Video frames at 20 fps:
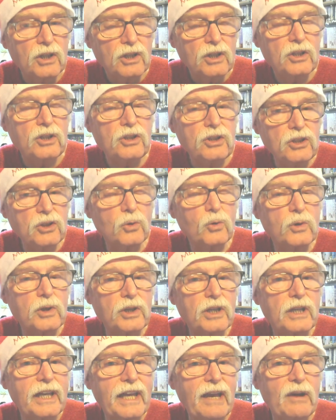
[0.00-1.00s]
You
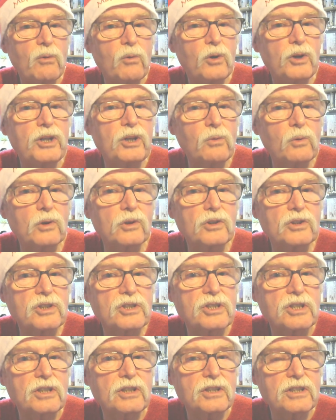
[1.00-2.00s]
can get what you
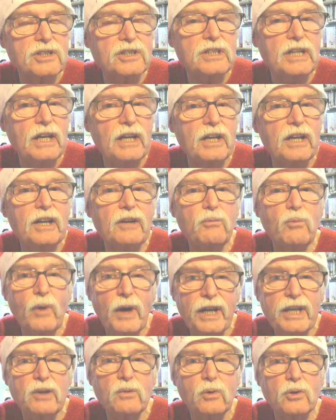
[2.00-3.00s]
want and
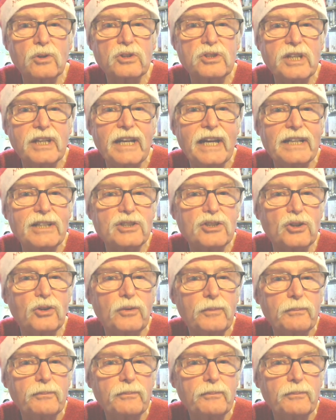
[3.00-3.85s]
where you want to get to.